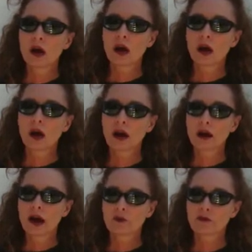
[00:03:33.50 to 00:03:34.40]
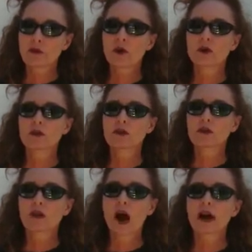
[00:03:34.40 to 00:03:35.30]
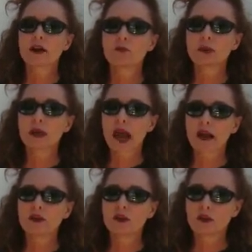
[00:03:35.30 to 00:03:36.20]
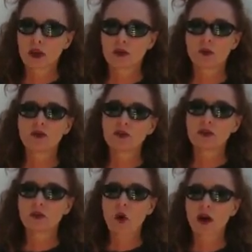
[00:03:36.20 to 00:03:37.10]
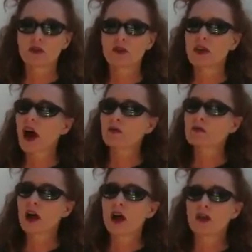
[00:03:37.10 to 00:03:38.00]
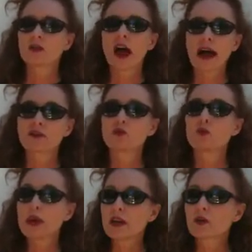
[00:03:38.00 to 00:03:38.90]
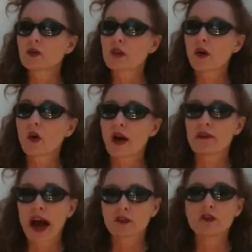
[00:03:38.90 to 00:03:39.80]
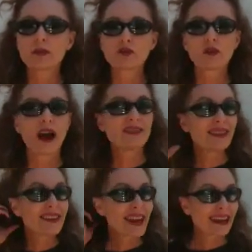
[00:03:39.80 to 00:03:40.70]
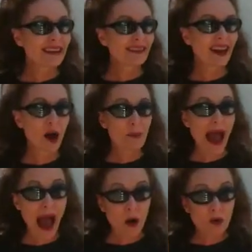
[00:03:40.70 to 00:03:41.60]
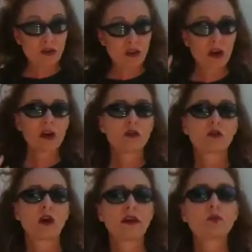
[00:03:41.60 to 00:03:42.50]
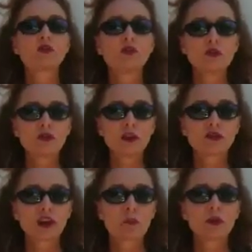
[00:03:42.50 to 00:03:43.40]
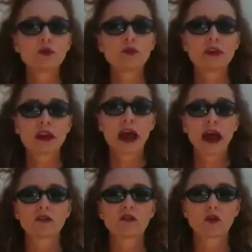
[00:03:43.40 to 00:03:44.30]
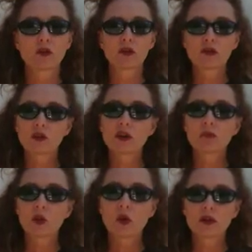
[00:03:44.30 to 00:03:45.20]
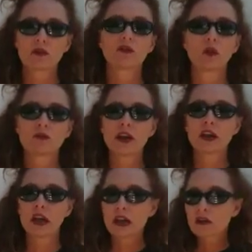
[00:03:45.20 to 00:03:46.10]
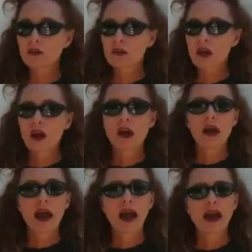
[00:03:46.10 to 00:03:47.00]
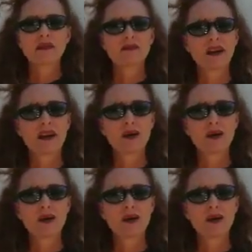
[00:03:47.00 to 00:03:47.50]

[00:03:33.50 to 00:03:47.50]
At first, I began, because I was using the wrong stuff. The last week or so, I've actually been trying to get it to come out. So I was using shampoo that had sodium lauryl sulfate in it, and